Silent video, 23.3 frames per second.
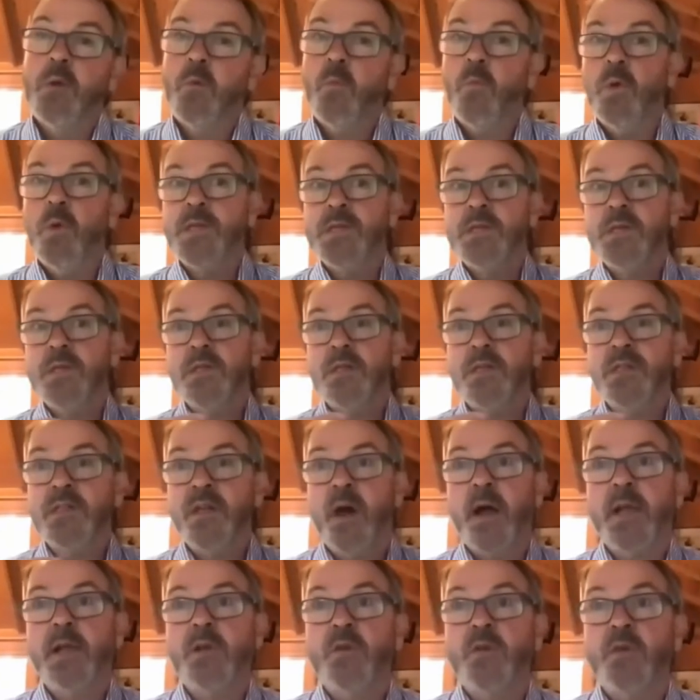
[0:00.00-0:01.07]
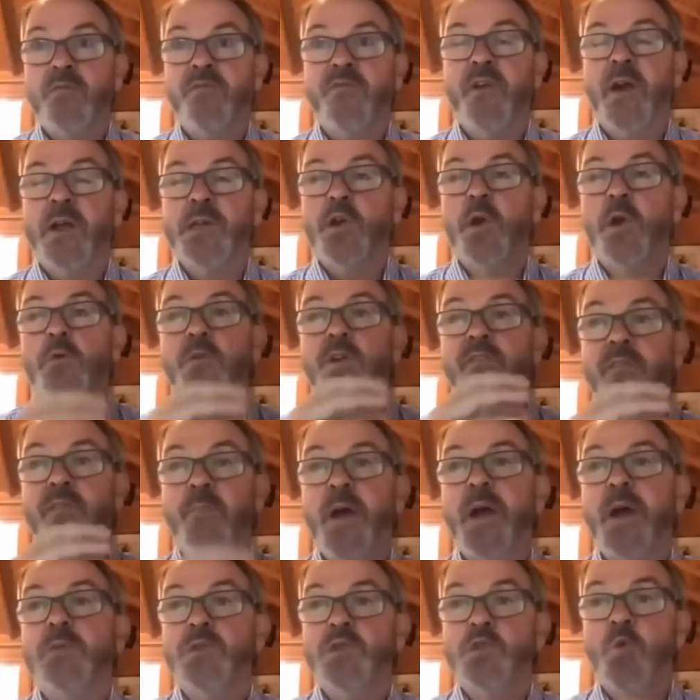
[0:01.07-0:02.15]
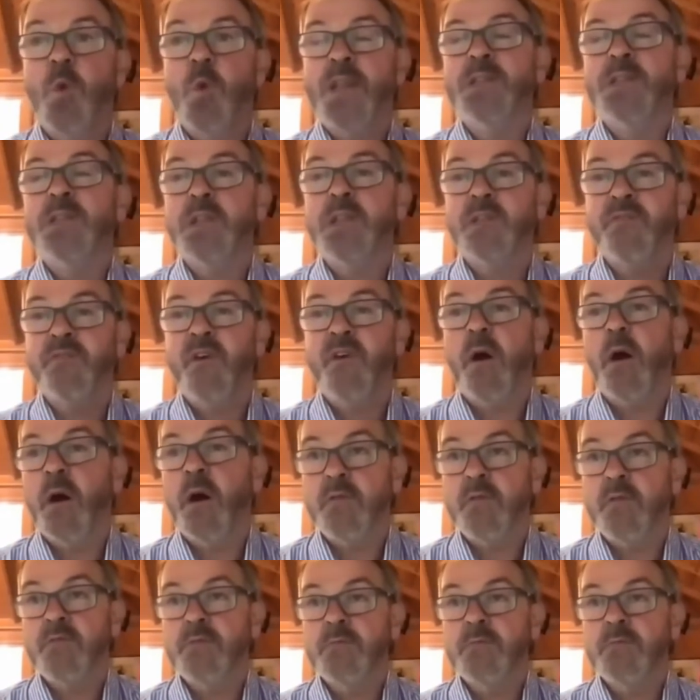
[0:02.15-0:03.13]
which is a cycle threshold of about 25.